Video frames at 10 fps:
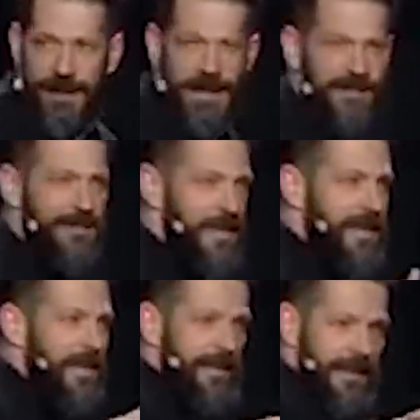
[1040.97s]
is
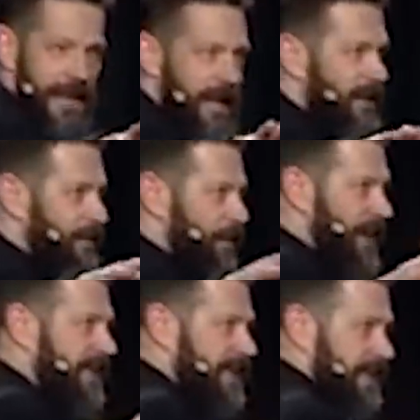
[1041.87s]
leading the kingdom
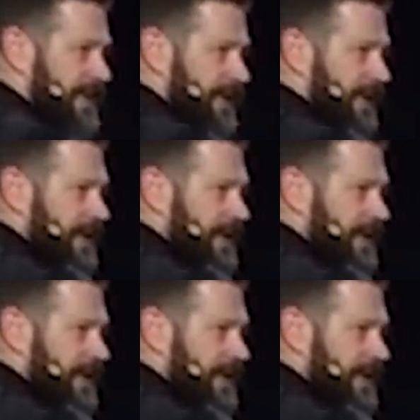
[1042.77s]
priests